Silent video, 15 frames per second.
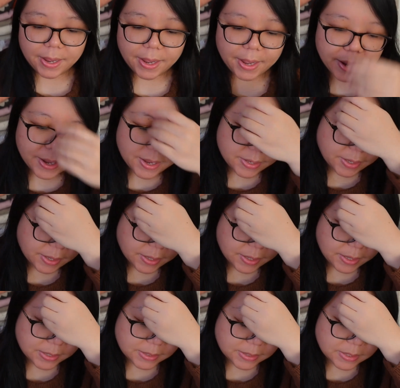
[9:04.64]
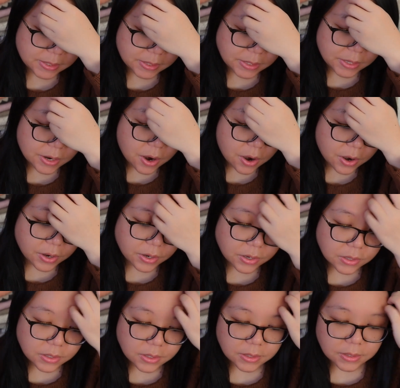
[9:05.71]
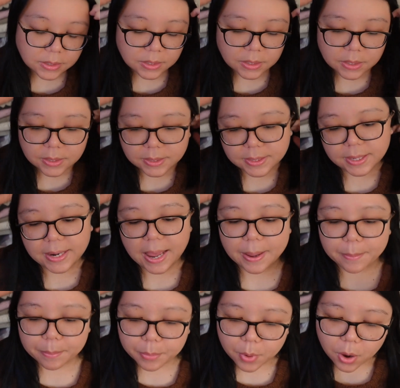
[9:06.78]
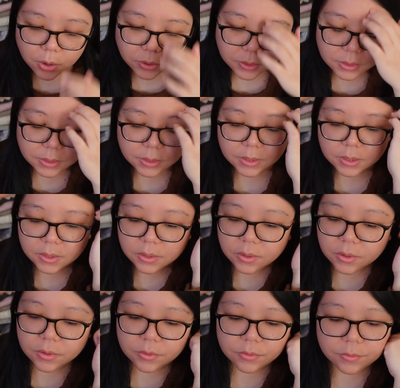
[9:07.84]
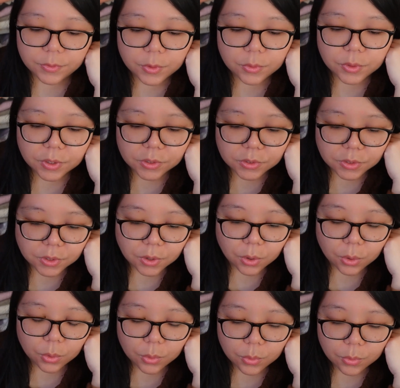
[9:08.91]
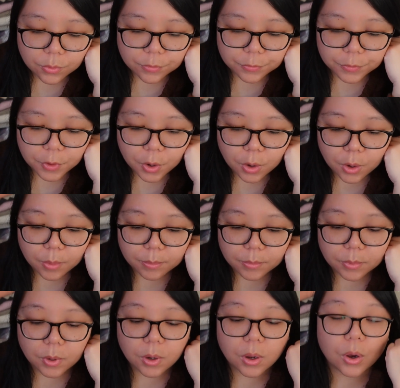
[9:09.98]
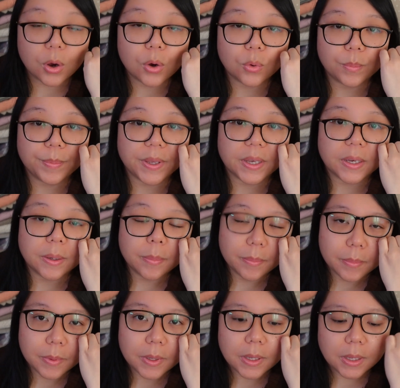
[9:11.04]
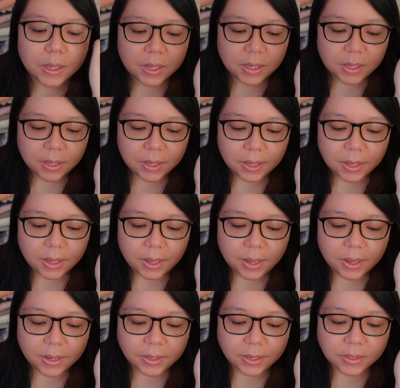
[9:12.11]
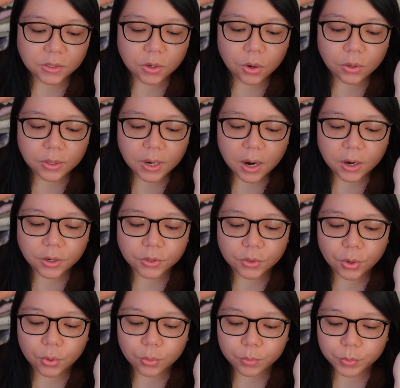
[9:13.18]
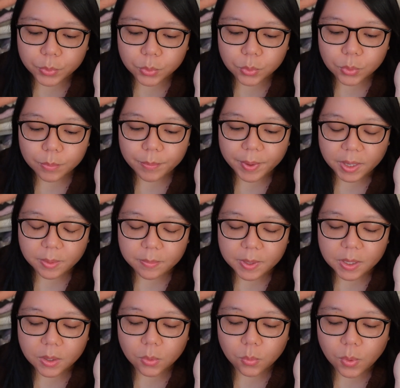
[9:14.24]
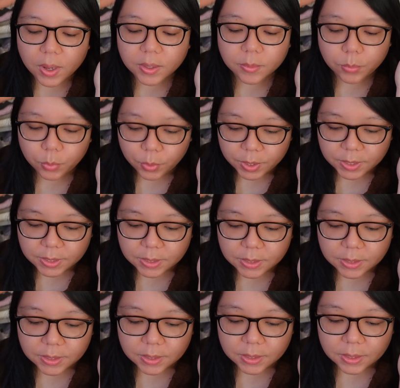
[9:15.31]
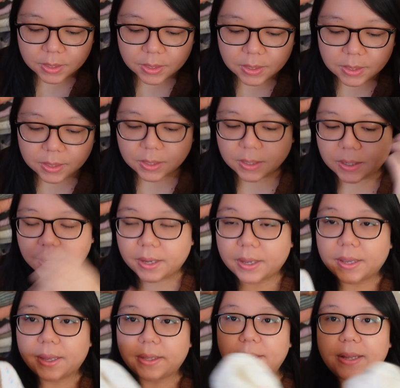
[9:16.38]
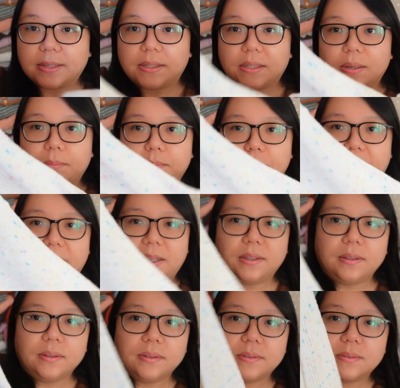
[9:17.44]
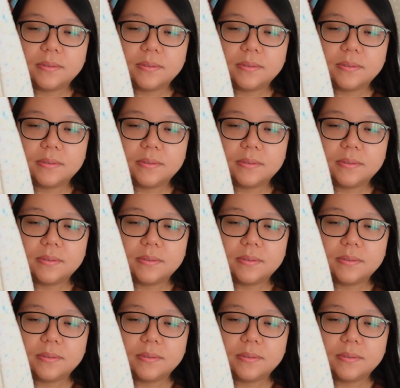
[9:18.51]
and it is the yarn that I bought a few years ago from Hobium, and it's called Kartopu Baby One Print. That's the main